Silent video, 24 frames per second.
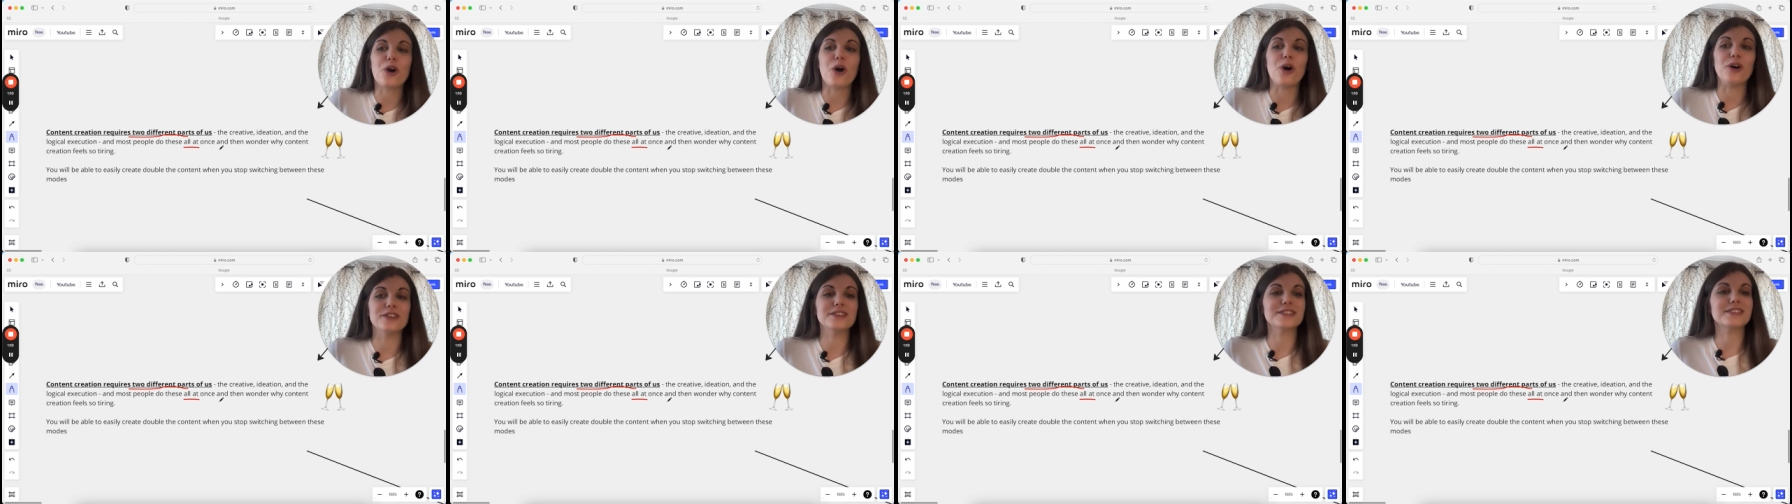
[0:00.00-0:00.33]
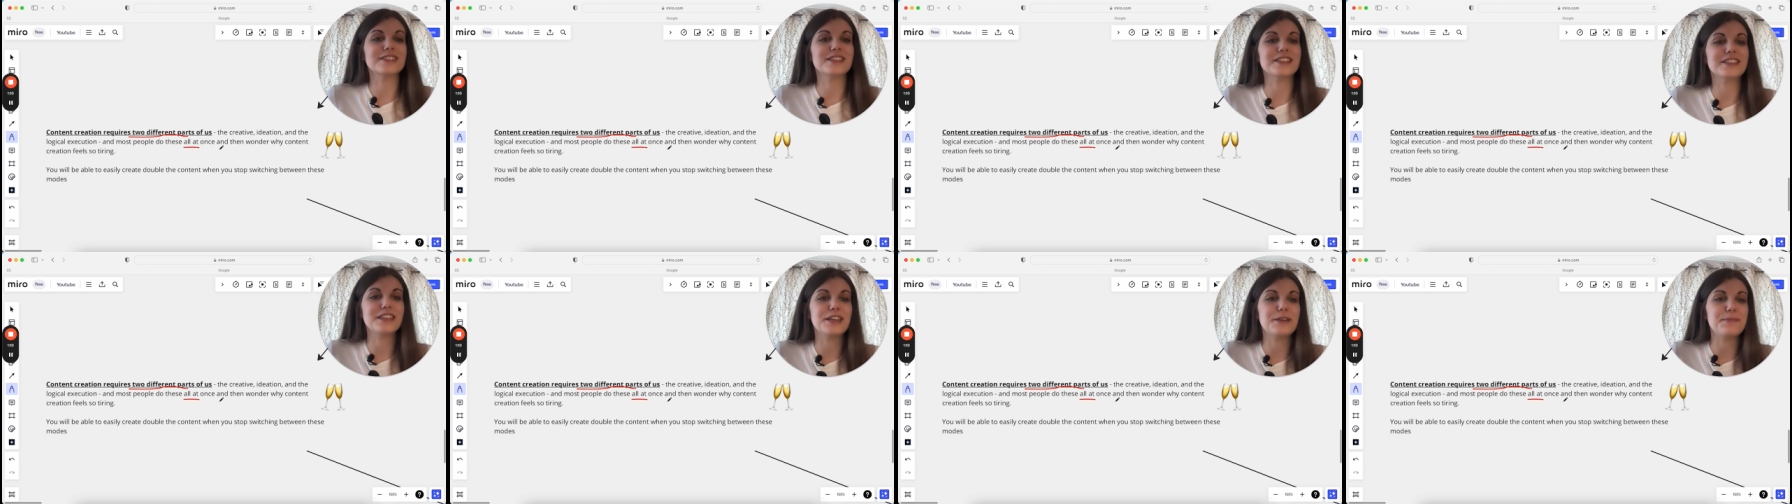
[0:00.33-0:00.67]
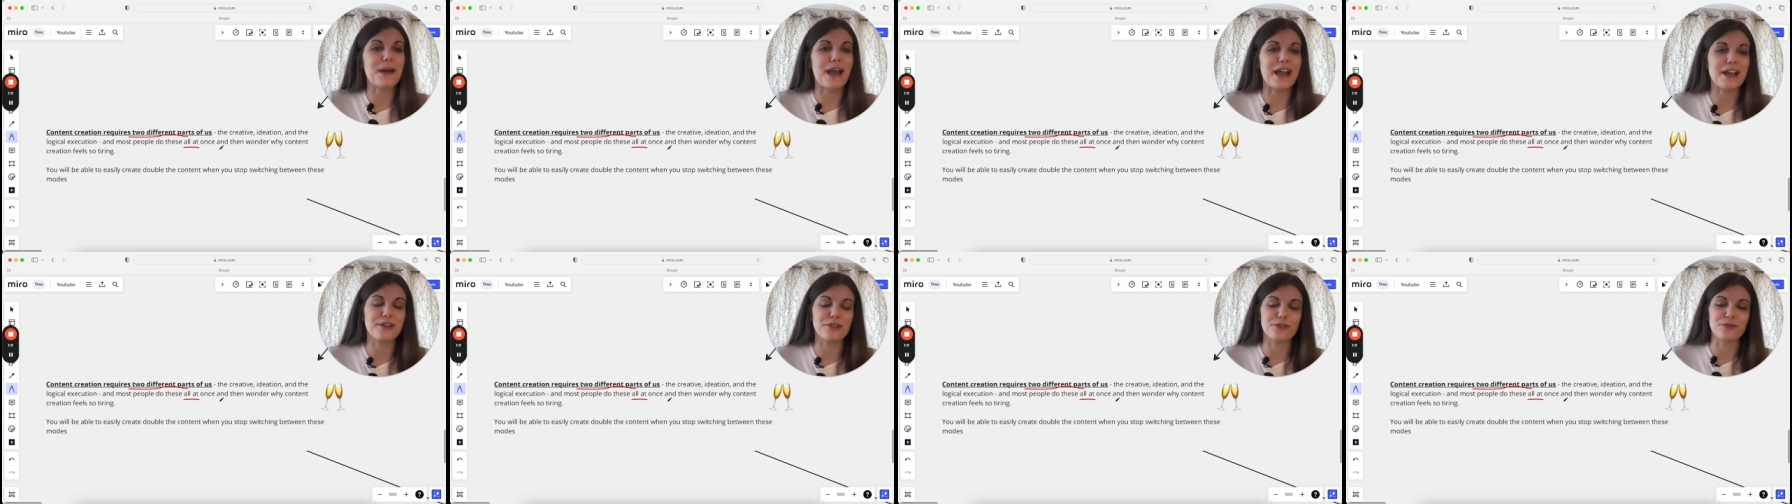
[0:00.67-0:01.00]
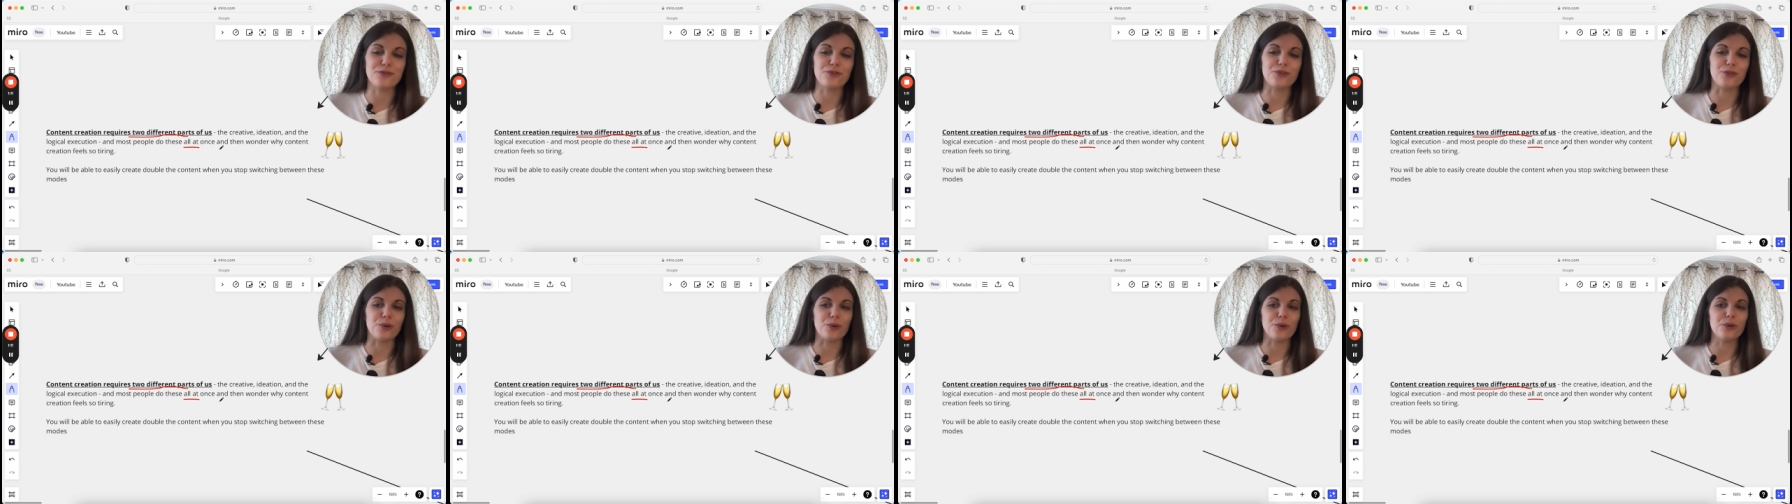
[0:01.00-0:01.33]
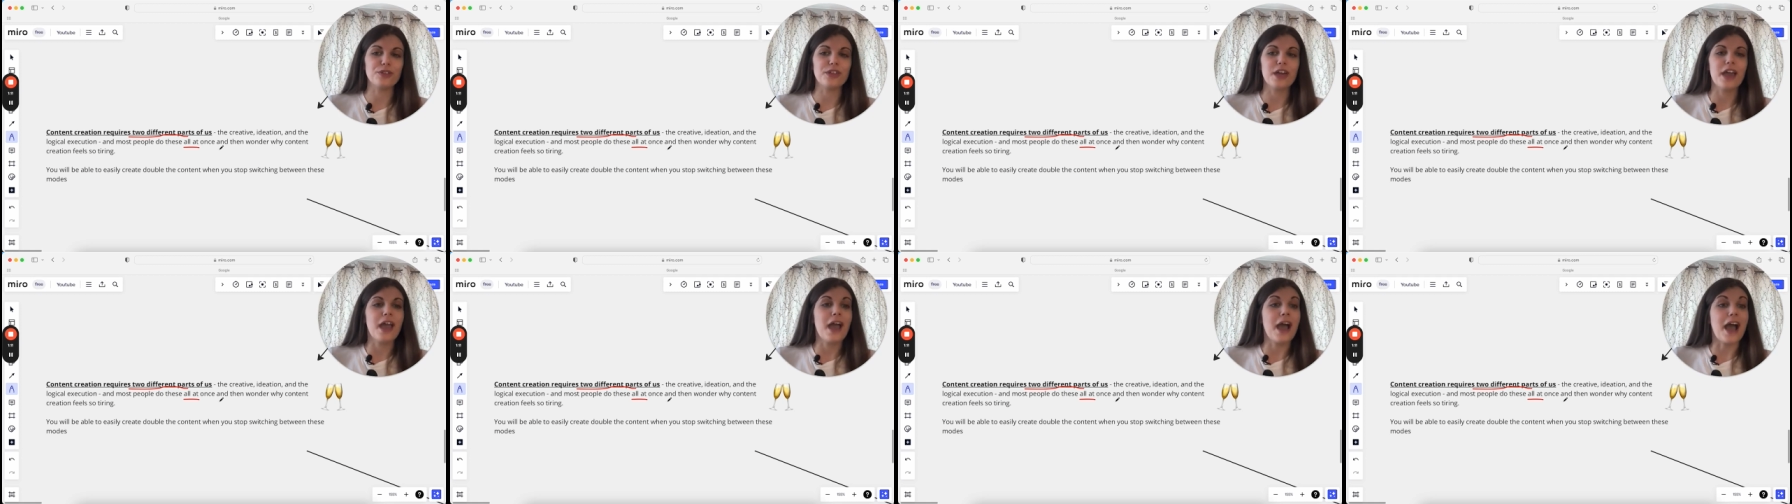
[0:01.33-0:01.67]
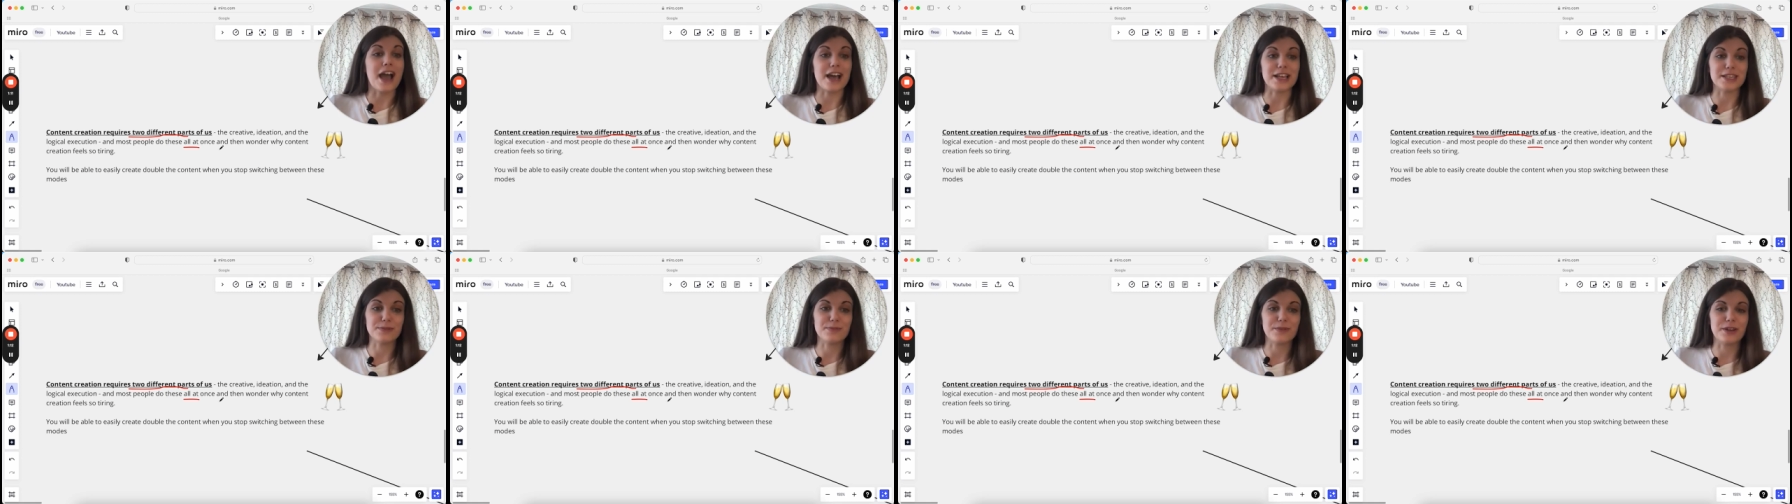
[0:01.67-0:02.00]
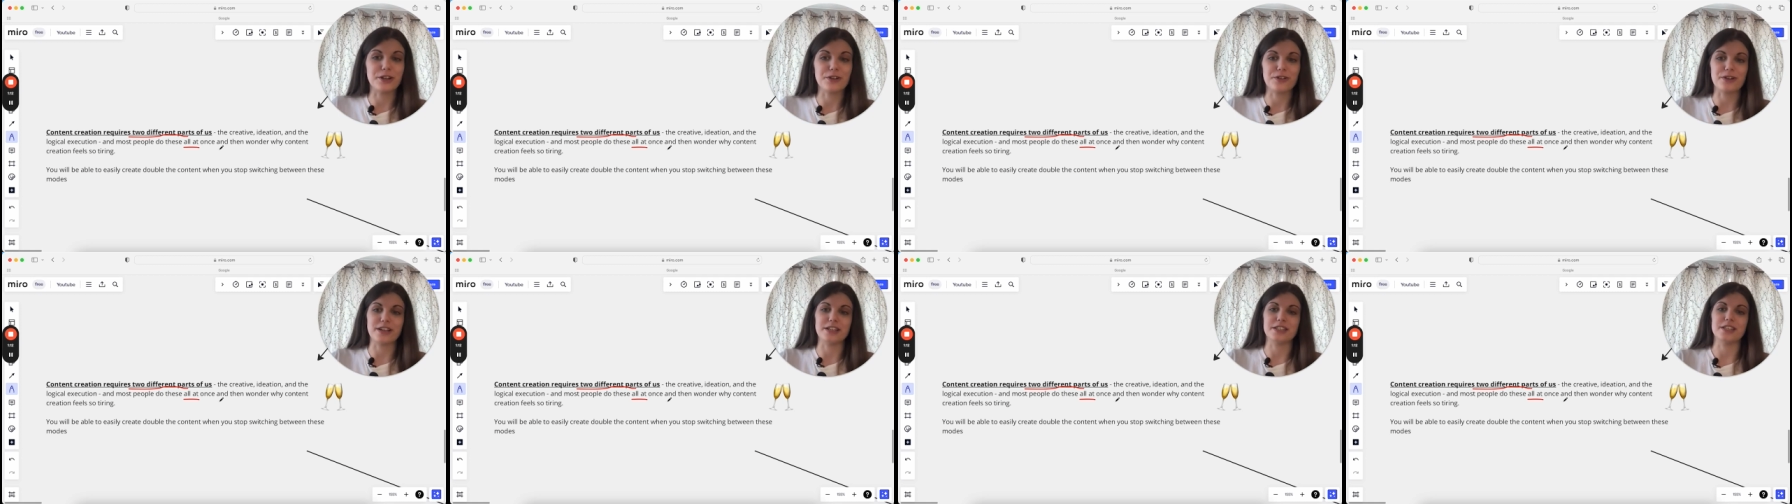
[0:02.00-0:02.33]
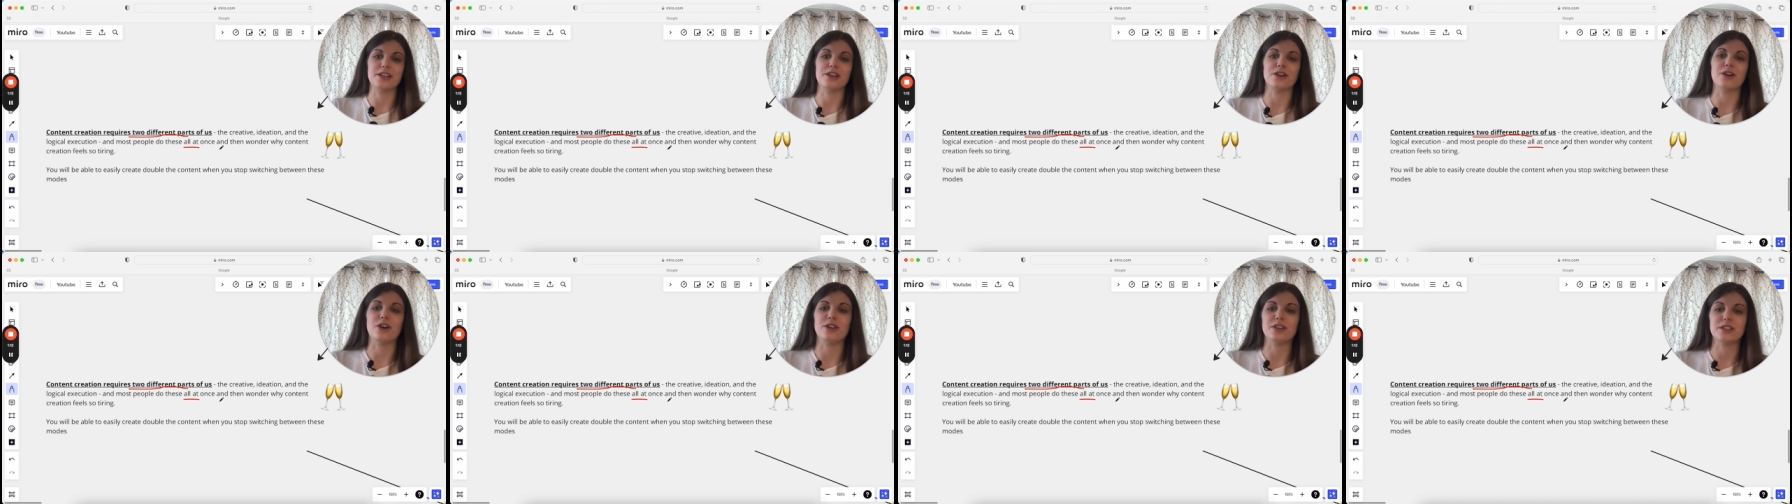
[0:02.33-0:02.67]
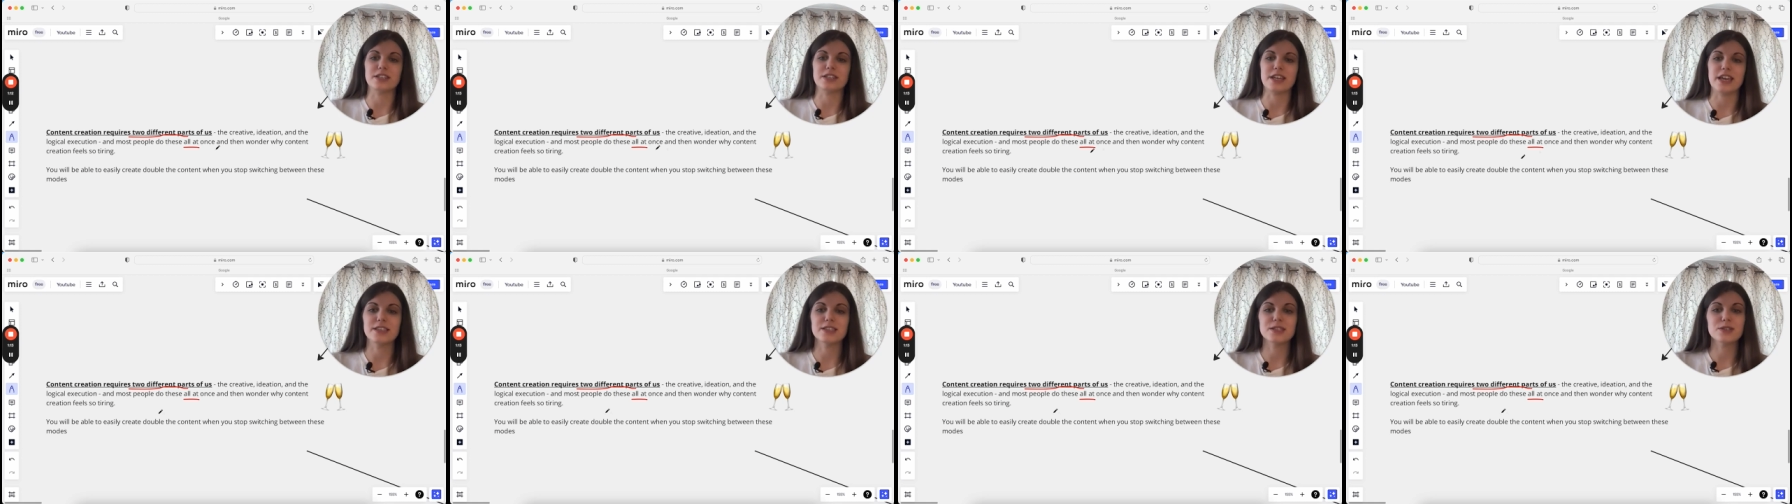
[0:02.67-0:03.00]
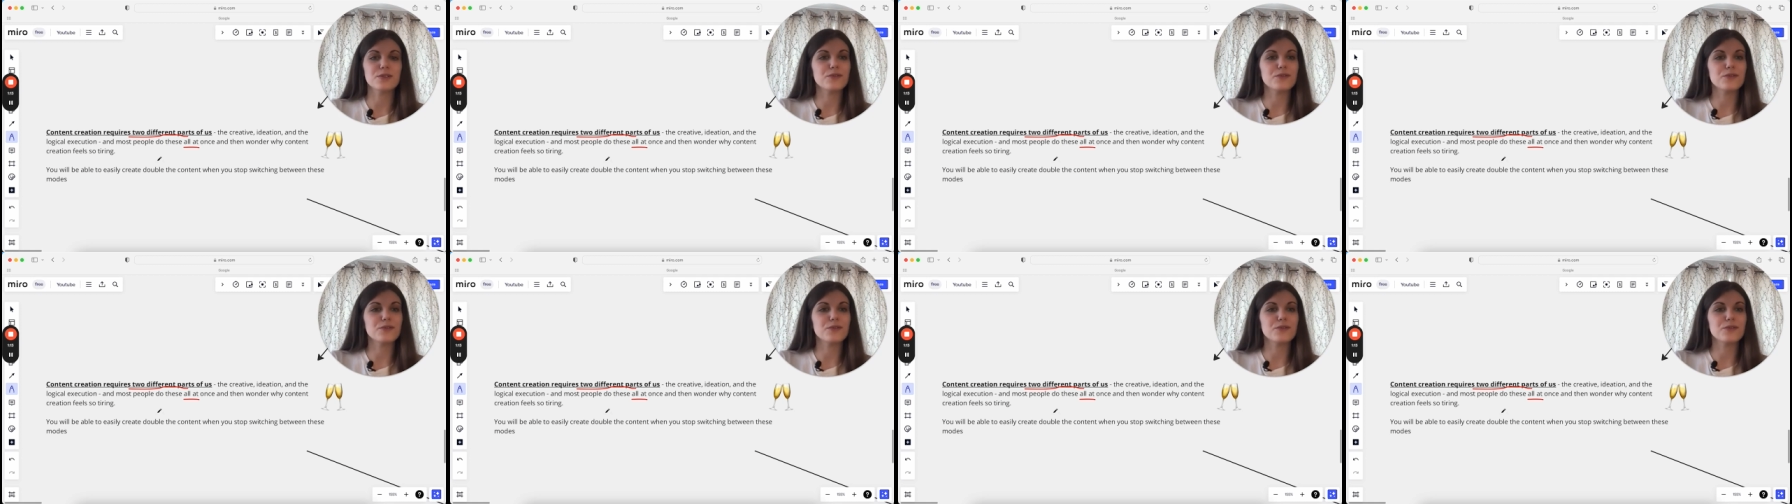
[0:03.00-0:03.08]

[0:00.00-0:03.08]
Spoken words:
constantly back and forth as we're creating content.